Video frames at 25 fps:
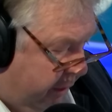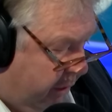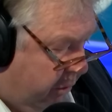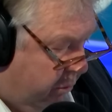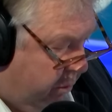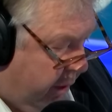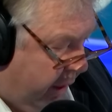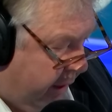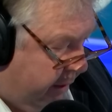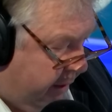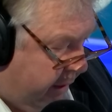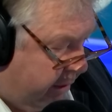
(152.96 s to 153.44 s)

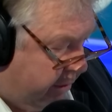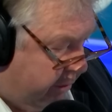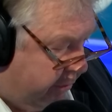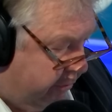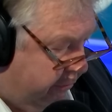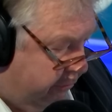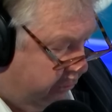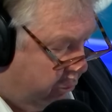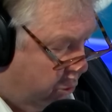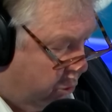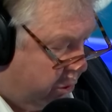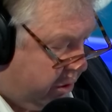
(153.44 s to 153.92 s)
aware there are
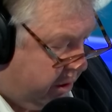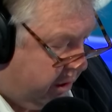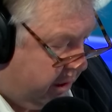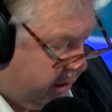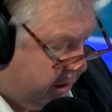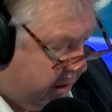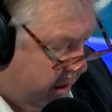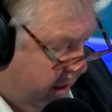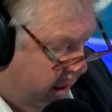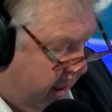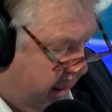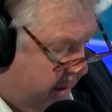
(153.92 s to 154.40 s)
40
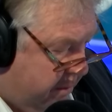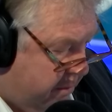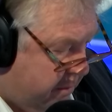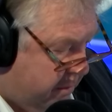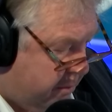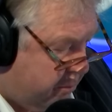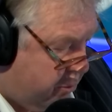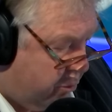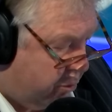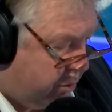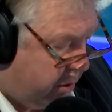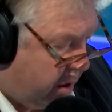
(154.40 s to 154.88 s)

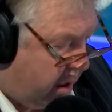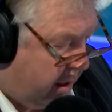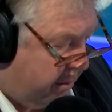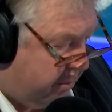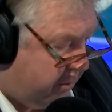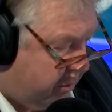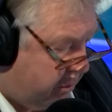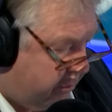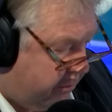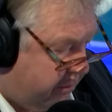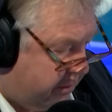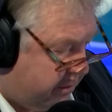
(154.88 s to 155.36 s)
times more
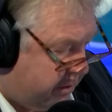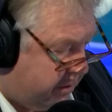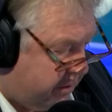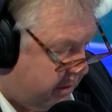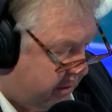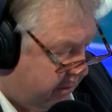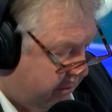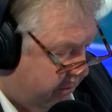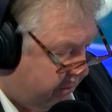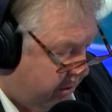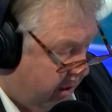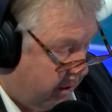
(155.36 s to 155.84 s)
armed officers
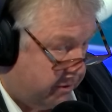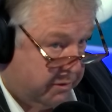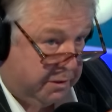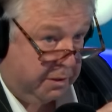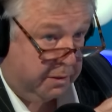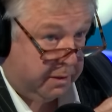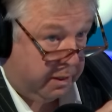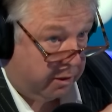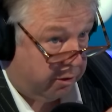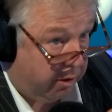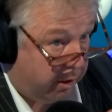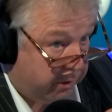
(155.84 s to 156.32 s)
in France
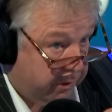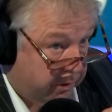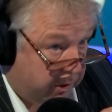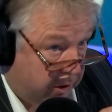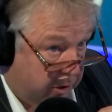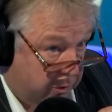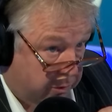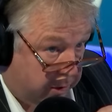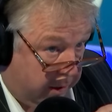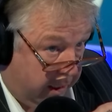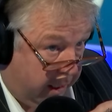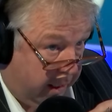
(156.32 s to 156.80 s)
than there are in
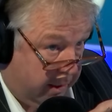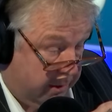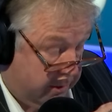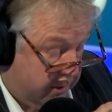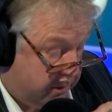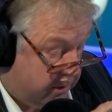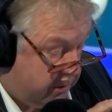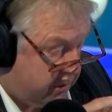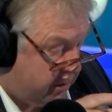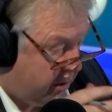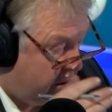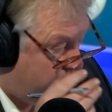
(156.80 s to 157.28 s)
the UK.
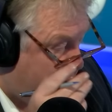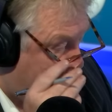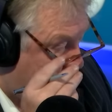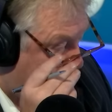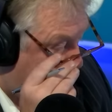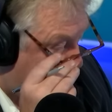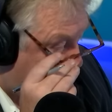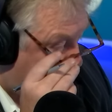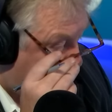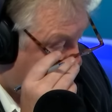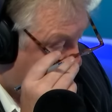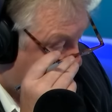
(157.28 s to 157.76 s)
This is the whole
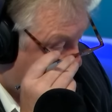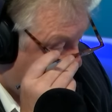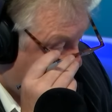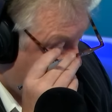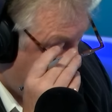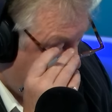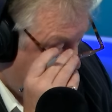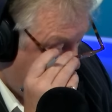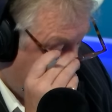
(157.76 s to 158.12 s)
of the country.